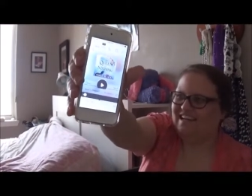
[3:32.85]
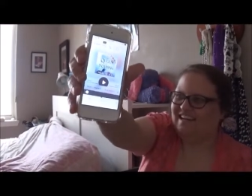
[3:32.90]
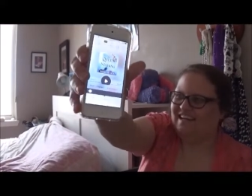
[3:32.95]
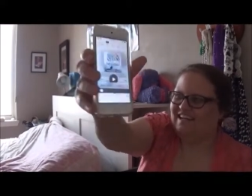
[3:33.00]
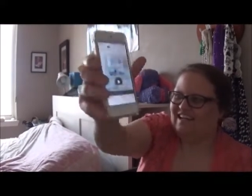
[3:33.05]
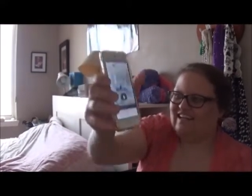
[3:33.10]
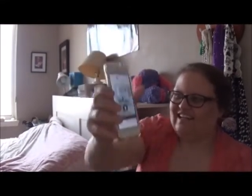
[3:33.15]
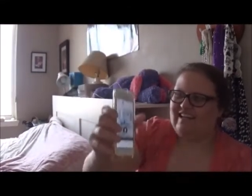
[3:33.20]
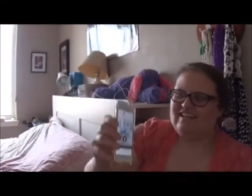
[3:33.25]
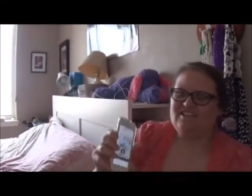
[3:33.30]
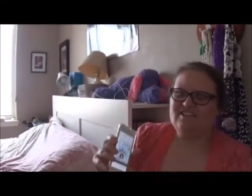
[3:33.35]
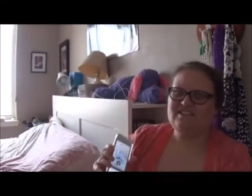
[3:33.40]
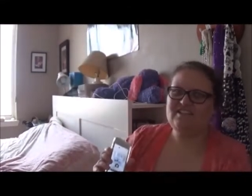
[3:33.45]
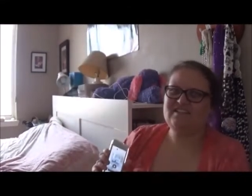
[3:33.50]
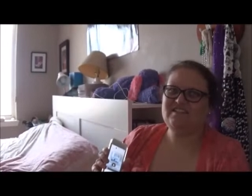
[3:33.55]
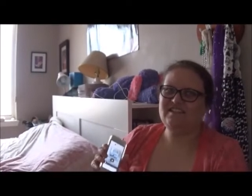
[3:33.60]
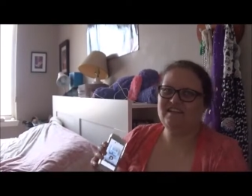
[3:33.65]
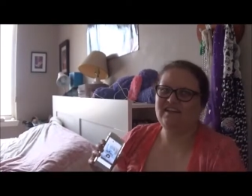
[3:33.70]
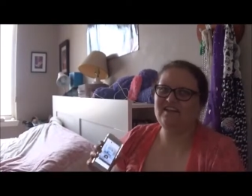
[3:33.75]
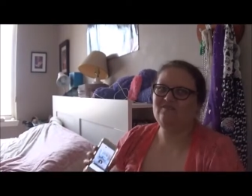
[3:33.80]
and I just,
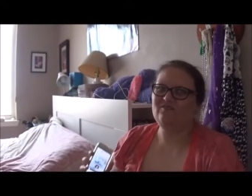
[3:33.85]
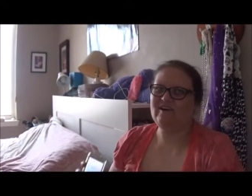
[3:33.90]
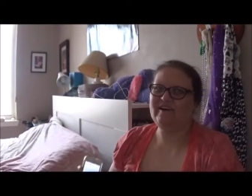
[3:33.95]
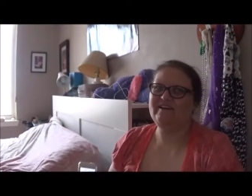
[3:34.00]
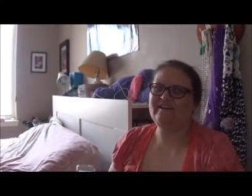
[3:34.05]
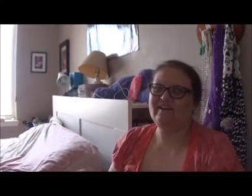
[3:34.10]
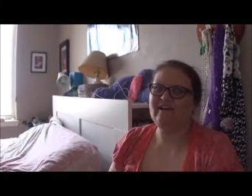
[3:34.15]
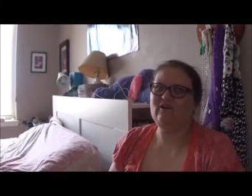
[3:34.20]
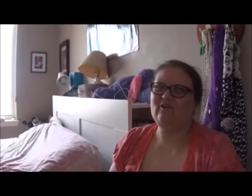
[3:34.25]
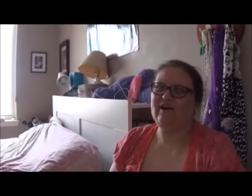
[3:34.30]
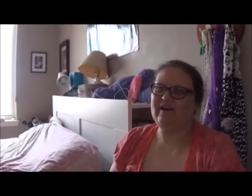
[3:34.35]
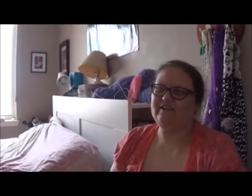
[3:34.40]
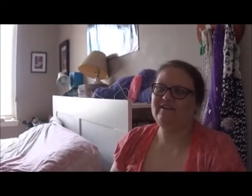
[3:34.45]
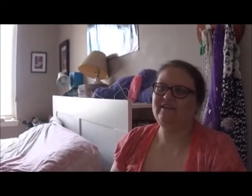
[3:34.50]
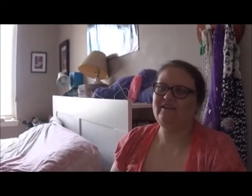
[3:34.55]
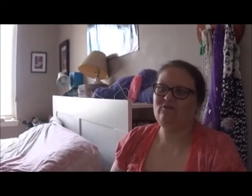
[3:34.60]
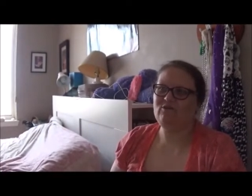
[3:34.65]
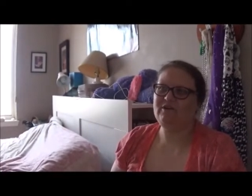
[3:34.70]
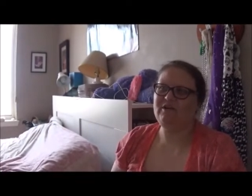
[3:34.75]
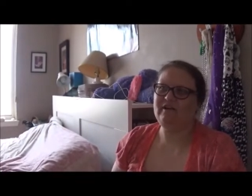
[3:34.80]
uh, right now, I
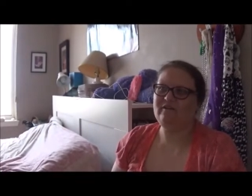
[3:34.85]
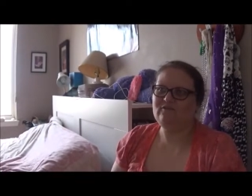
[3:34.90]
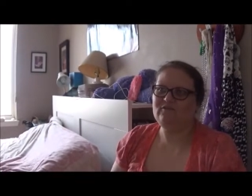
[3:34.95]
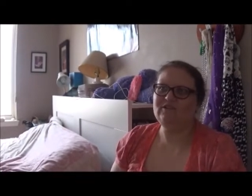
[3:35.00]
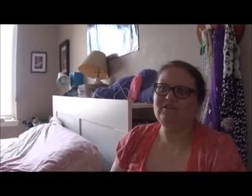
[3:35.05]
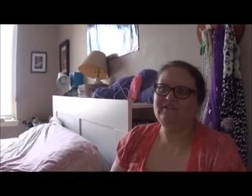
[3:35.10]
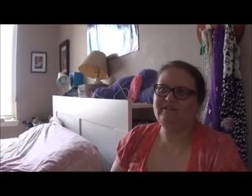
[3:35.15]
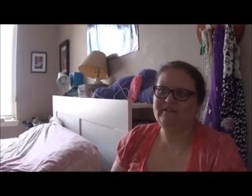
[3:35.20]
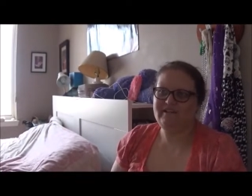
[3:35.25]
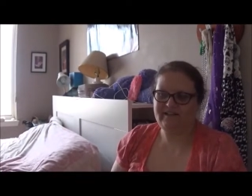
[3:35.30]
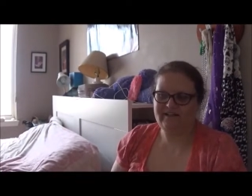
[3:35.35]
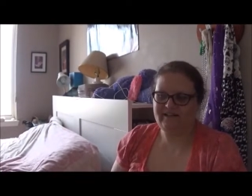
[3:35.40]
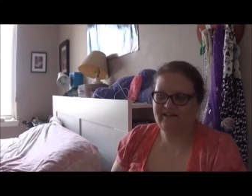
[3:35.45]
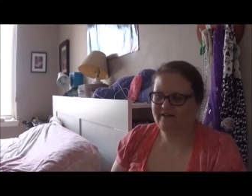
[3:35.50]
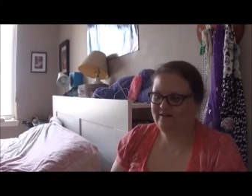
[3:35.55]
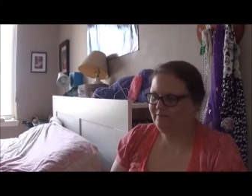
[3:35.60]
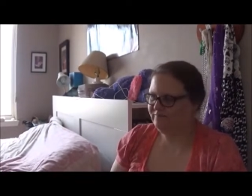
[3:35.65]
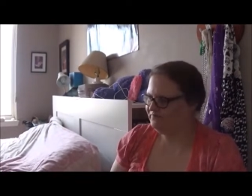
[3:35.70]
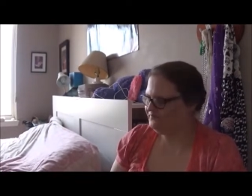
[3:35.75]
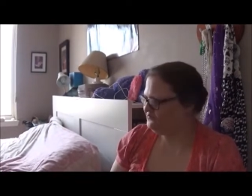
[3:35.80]
think what I really
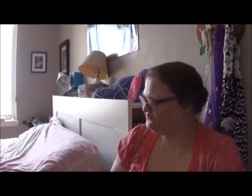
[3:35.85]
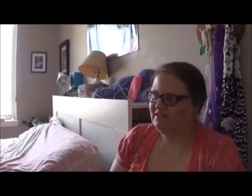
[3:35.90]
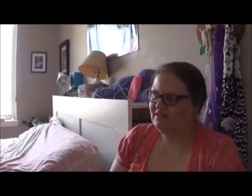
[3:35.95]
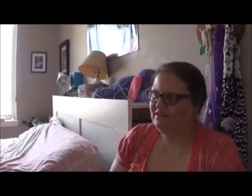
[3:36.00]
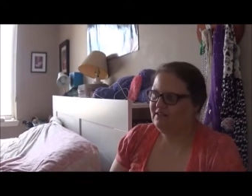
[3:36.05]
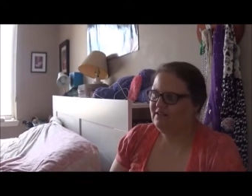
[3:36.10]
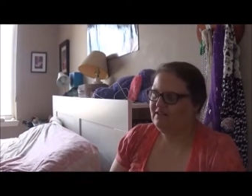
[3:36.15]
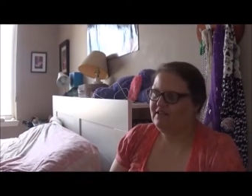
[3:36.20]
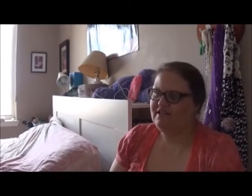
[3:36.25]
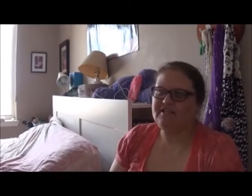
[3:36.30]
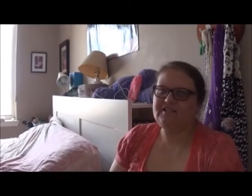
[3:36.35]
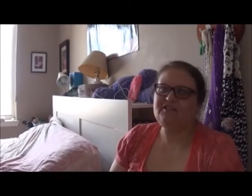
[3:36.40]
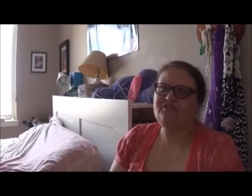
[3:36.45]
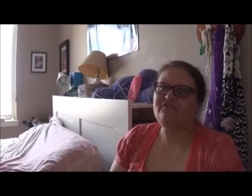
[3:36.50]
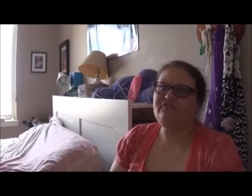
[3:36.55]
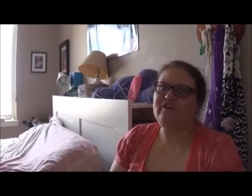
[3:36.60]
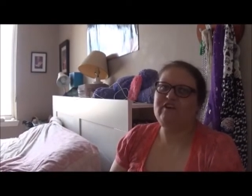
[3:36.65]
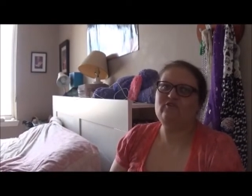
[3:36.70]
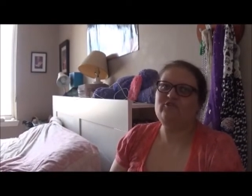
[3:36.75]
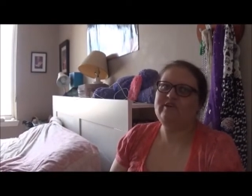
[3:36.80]
need is
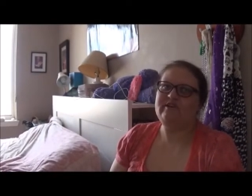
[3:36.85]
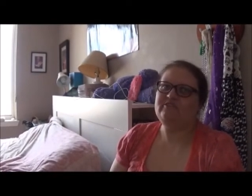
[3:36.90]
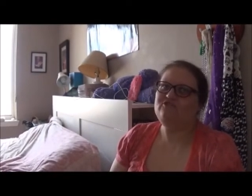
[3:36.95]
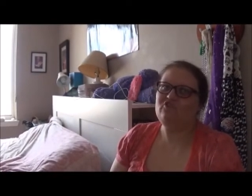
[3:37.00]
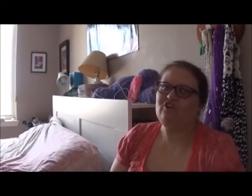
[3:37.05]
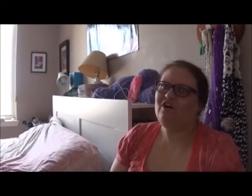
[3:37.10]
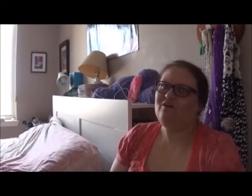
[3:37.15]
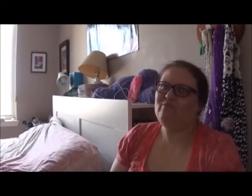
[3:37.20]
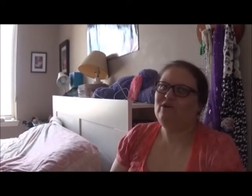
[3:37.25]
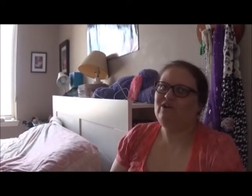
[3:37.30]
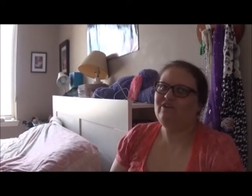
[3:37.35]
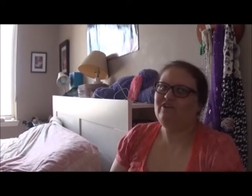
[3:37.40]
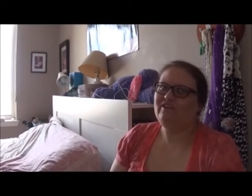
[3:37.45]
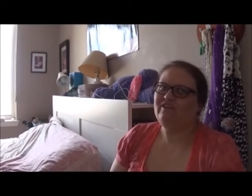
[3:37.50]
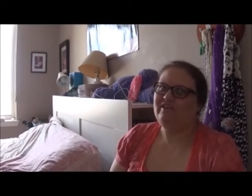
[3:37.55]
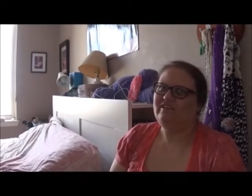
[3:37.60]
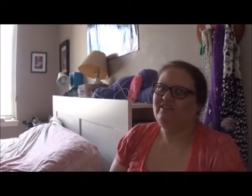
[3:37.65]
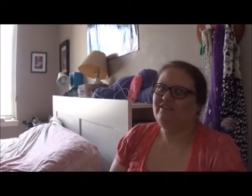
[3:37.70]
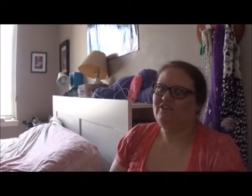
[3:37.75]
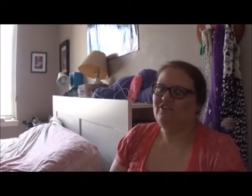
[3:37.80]
fairy drama.
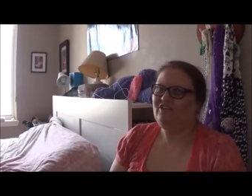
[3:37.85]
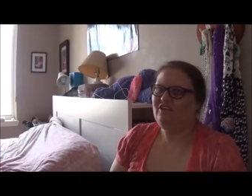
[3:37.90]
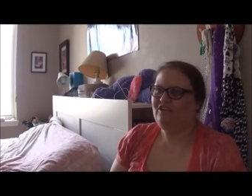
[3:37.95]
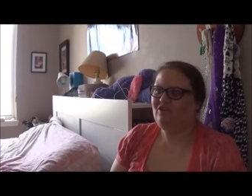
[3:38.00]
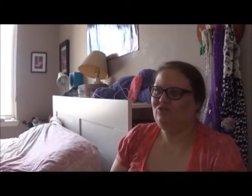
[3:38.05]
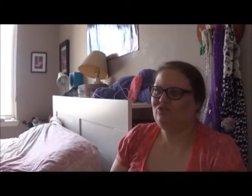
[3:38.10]
You know,